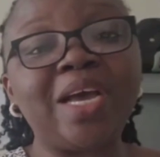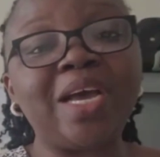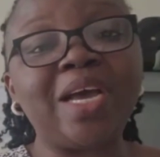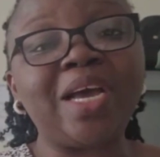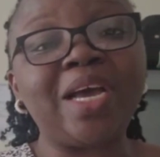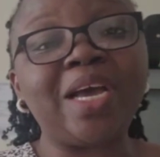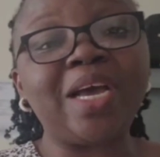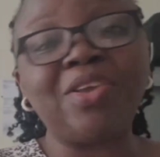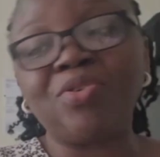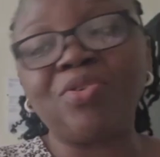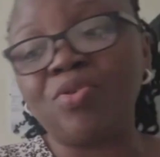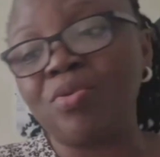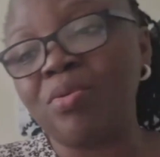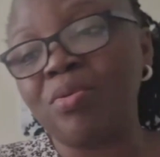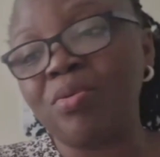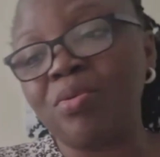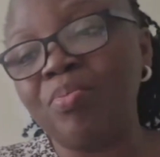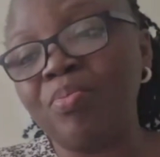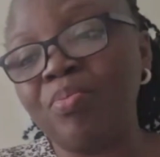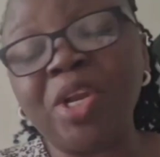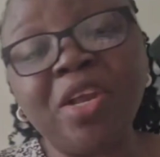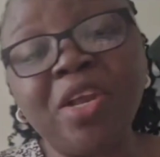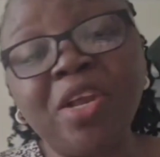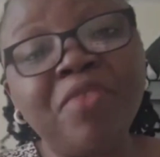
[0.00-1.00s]
whether
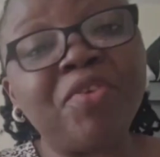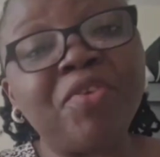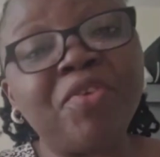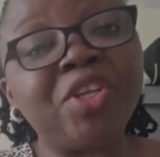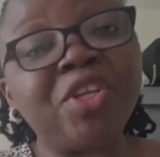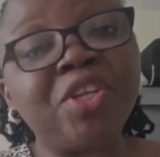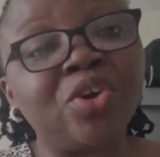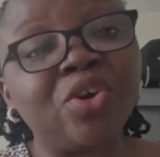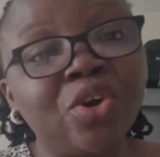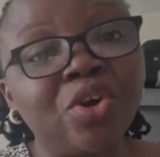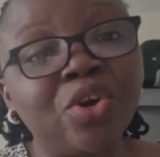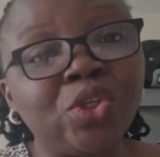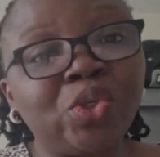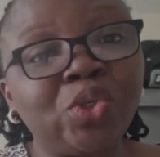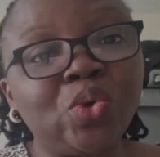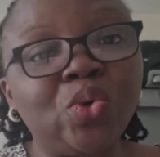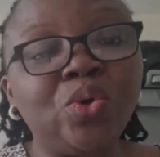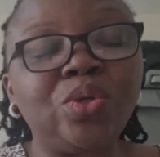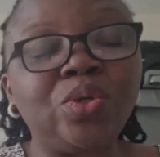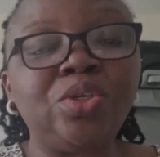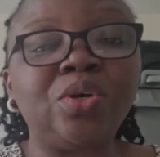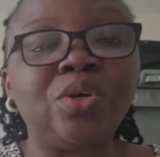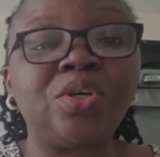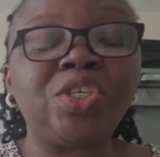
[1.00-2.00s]
you believe it or
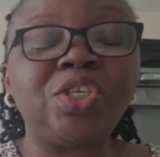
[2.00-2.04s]
not,